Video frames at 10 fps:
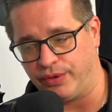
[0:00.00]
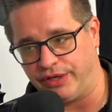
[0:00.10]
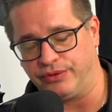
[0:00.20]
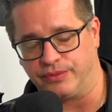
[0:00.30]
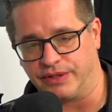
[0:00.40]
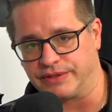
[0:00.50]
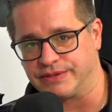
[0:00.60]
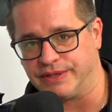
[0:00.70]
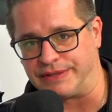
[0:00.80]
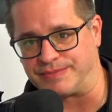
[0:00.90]
and why we
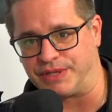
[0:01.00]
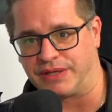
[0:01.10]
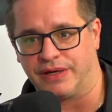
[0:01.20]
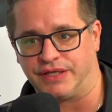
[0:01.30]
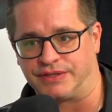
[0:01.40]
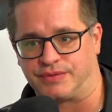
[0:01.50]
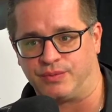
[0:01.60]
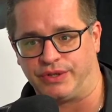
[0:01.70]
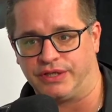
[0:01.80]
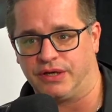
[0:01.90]
do this is
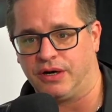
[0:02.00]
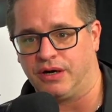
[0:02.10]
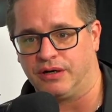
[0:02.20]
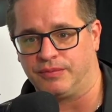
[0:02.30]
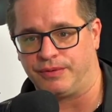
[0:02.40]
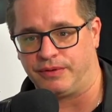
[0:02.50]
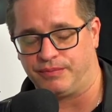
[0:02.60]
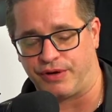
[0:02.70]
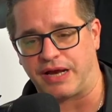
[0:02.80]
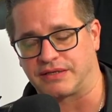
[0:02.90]
because we
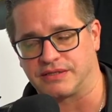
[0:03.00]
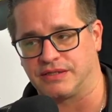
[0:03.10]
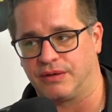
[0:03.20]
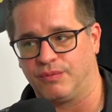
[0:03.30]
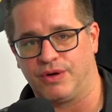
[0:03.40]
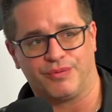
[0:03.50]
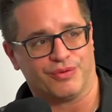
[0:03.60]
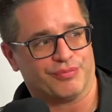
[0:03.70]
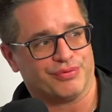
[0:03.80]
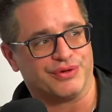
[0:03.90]
are
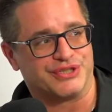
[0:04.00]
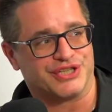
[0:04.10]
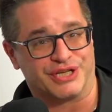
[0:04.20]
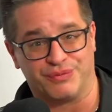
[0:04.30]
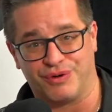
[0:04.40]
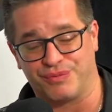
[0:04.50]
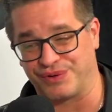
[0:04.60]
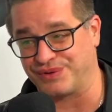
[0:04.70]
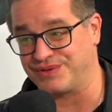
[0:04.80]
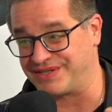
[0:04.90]
practicing what we're
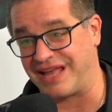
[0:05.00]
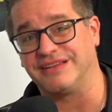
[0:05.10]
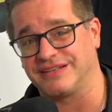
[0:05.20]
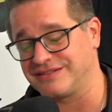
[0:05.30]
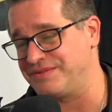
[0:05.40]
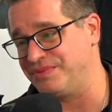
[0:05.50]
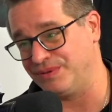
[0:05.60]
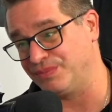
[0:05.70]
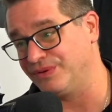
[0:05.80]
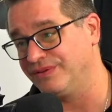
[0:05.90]
preaching and what we're
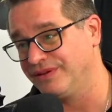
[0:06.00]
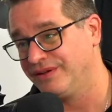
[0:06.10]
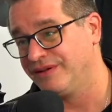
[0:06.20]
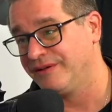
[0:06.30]
selling to people.